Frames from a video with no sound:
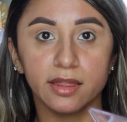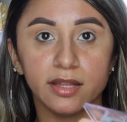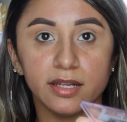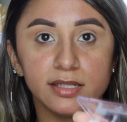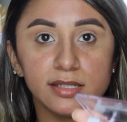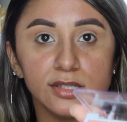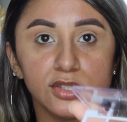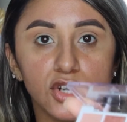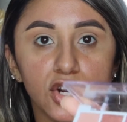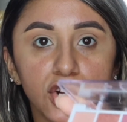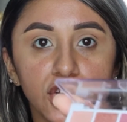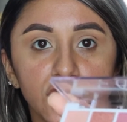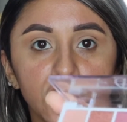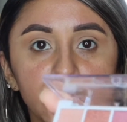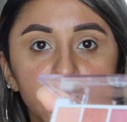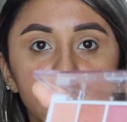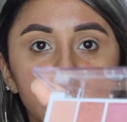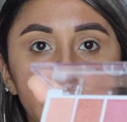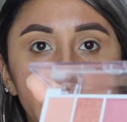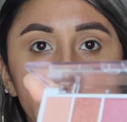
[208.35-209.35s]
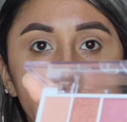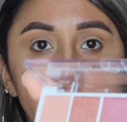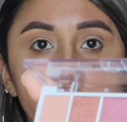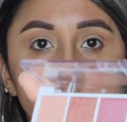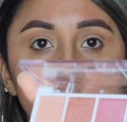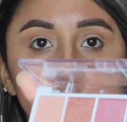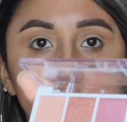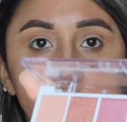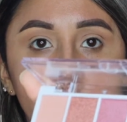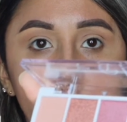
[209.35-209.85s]
this darker shade
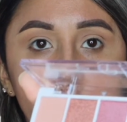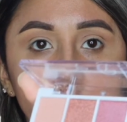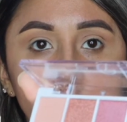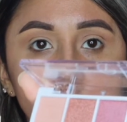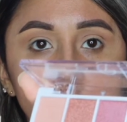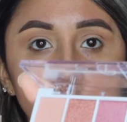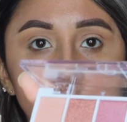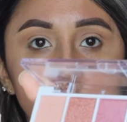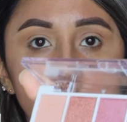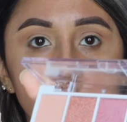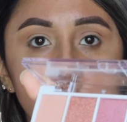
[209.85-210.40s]
at the end,